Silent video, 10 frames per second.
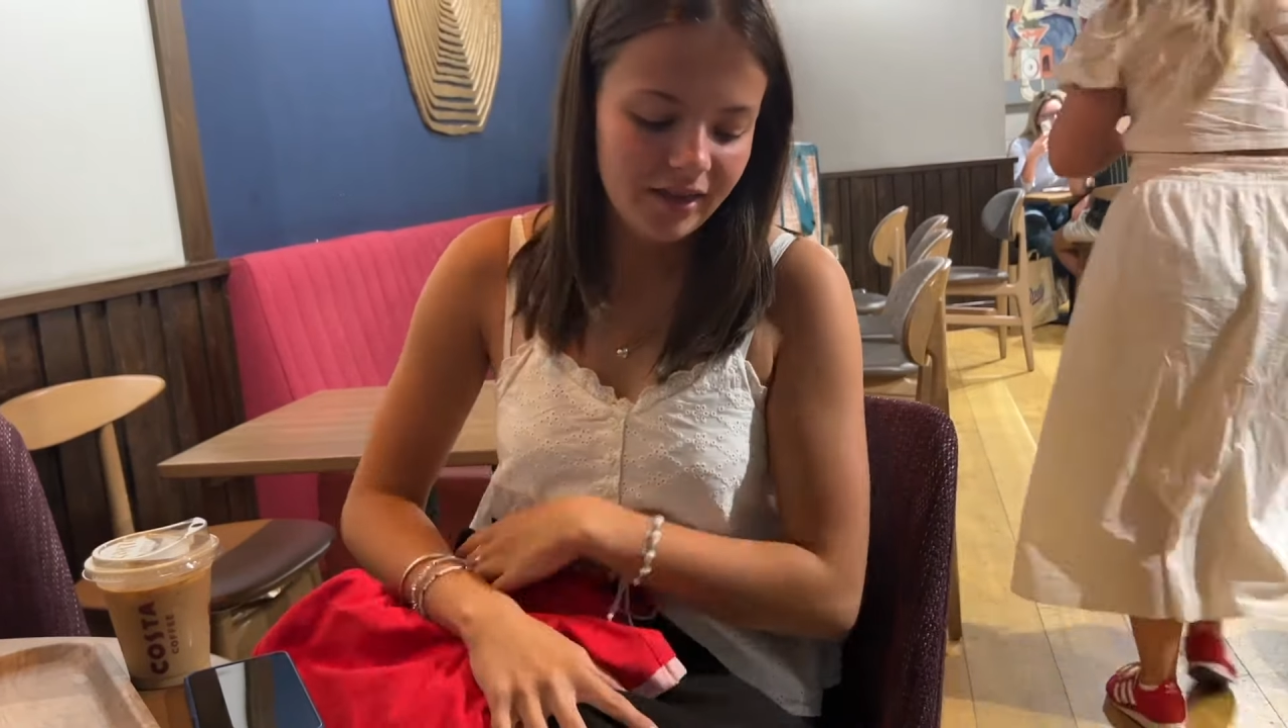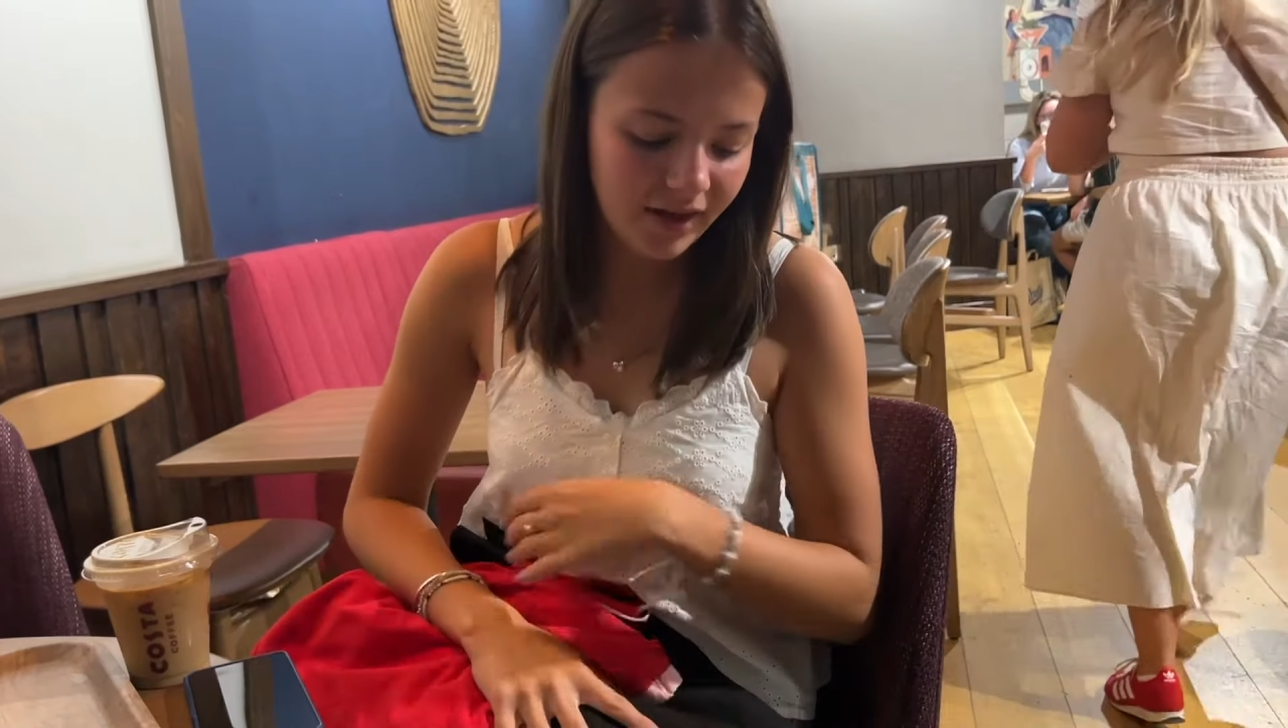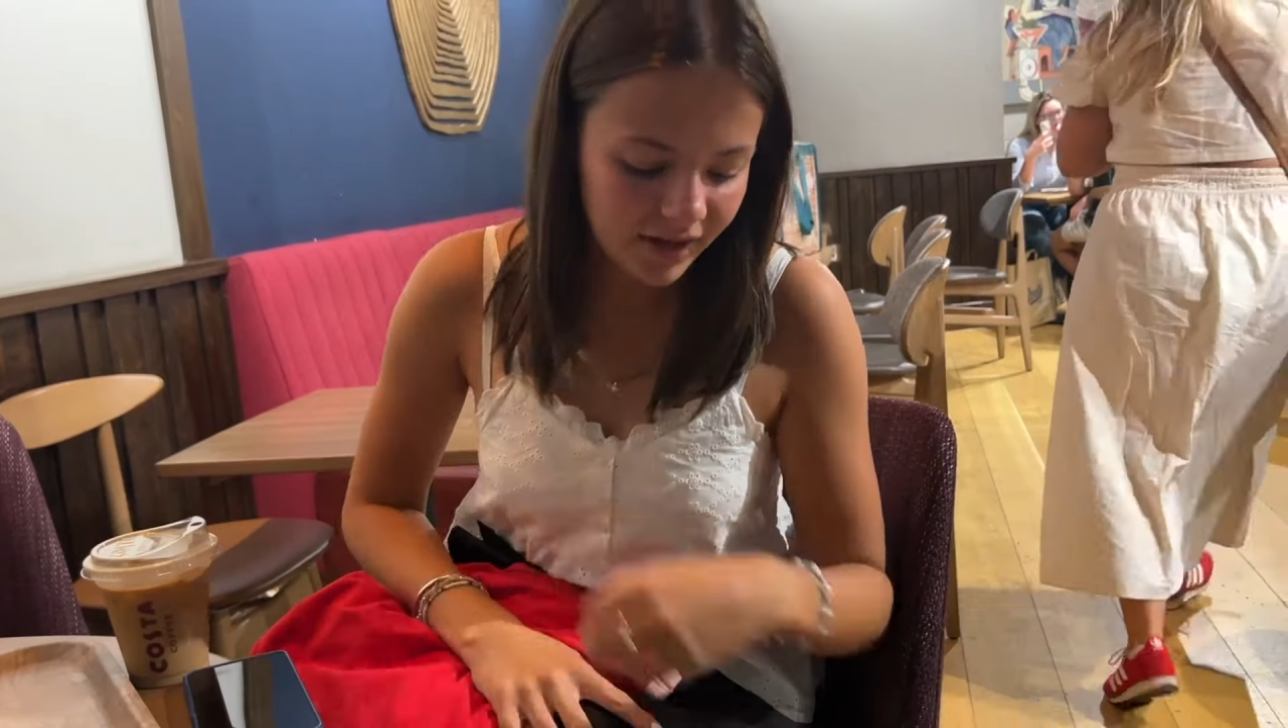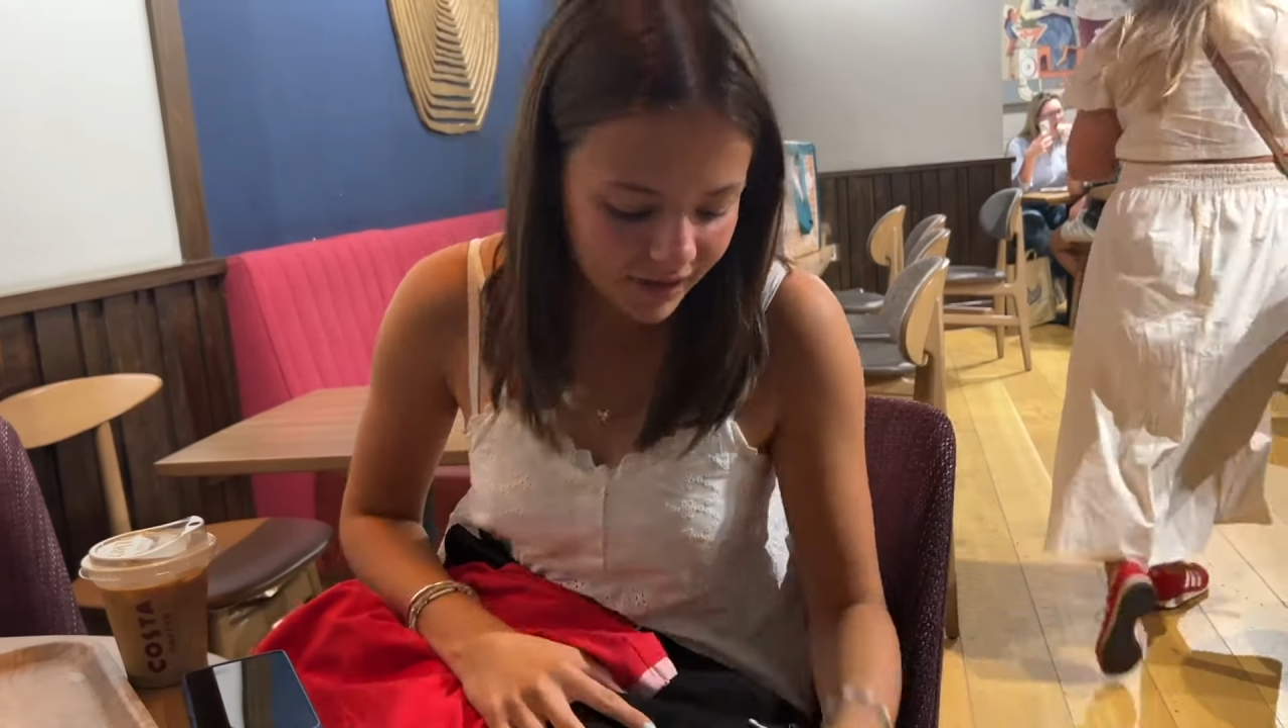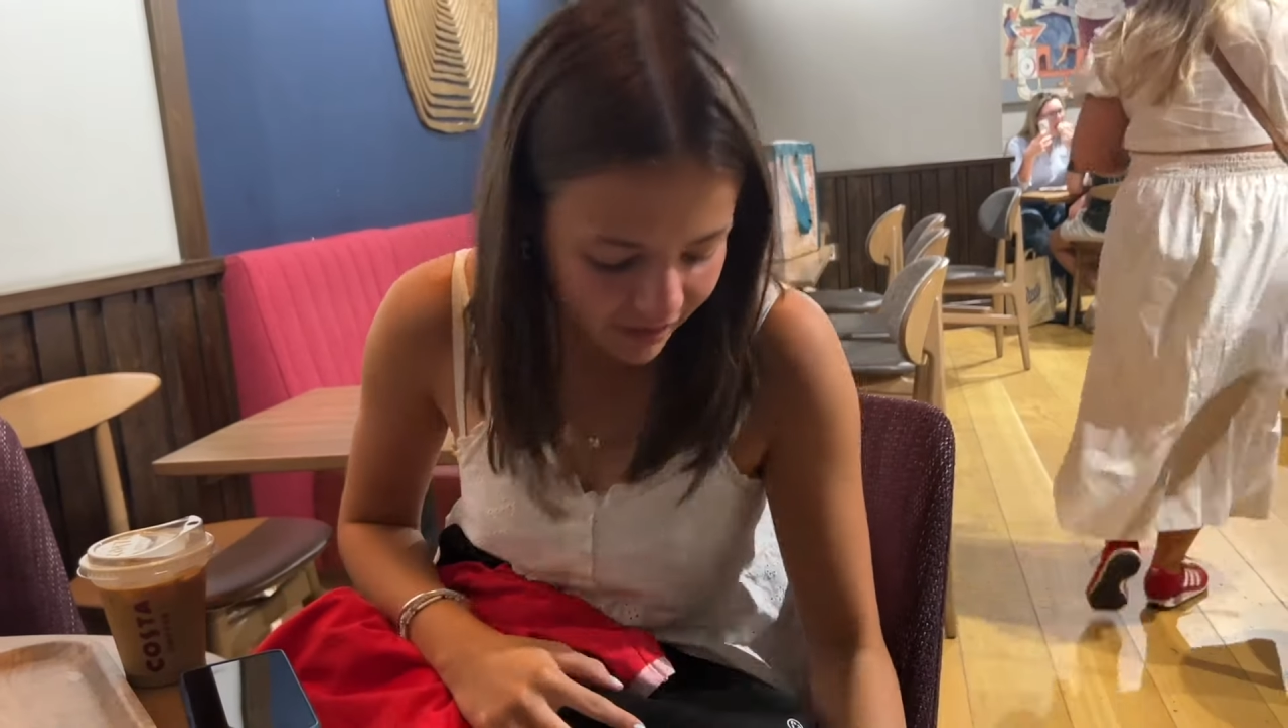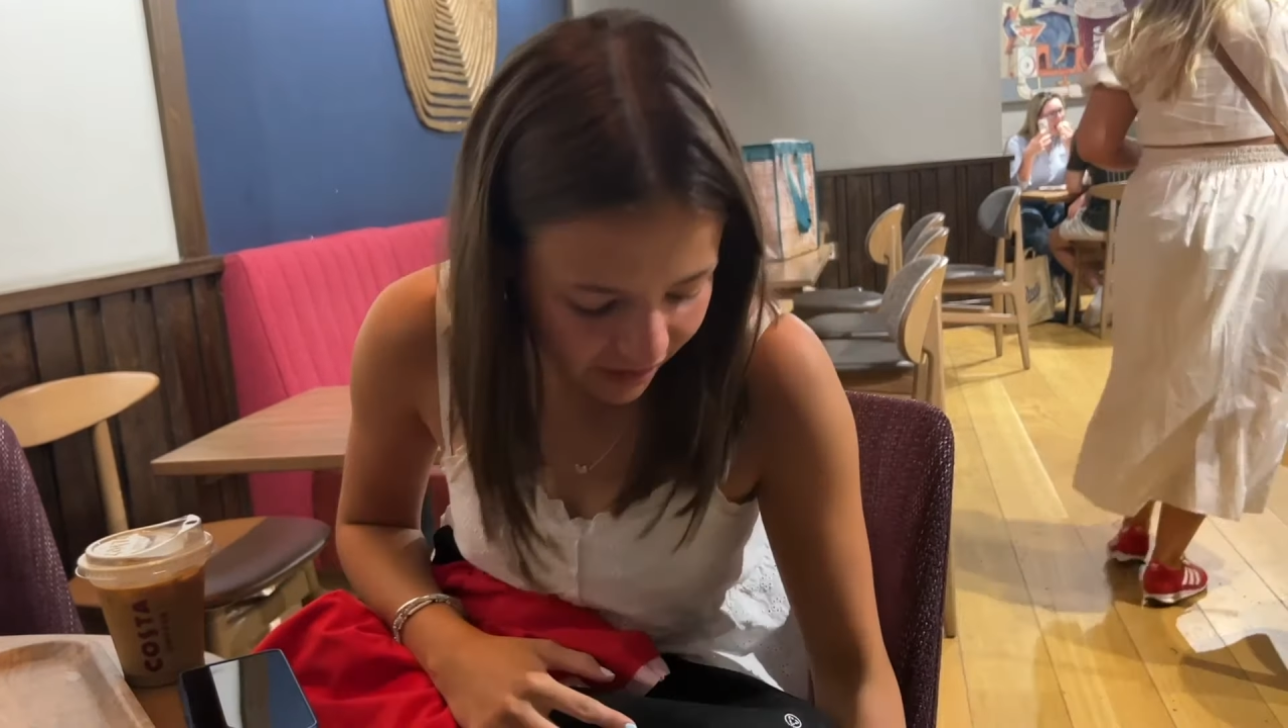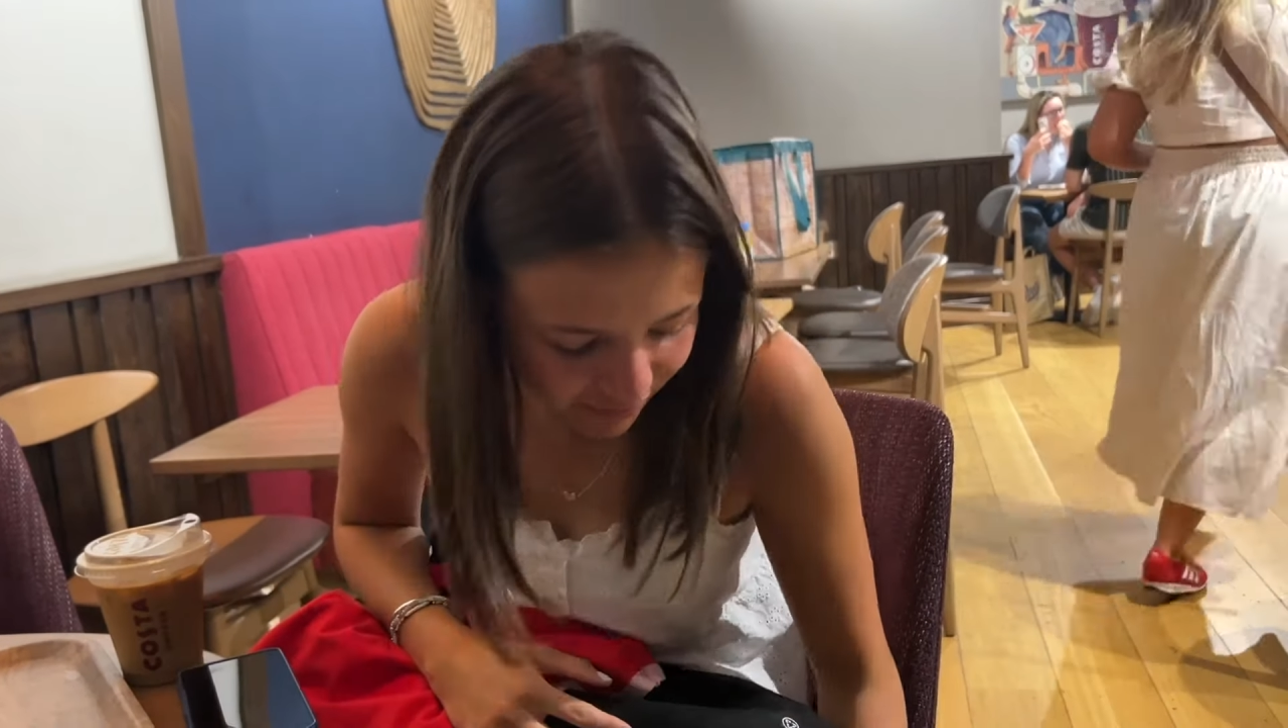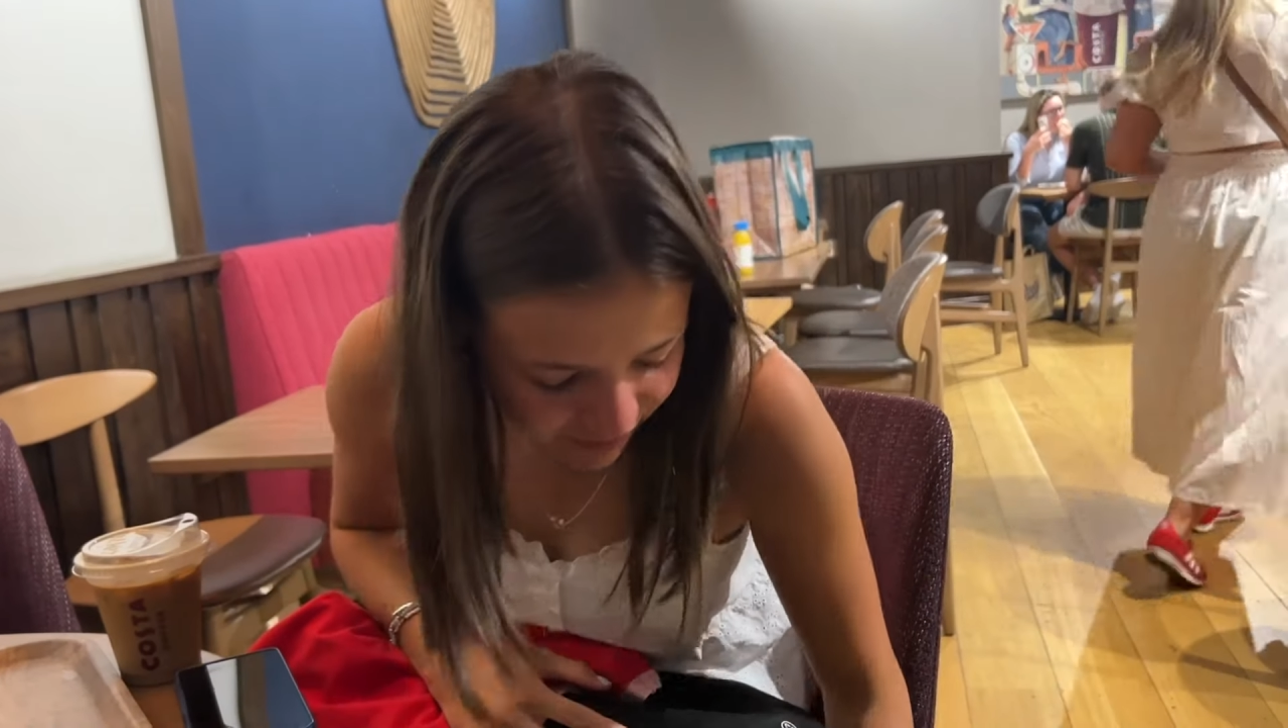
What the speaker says: Then, I was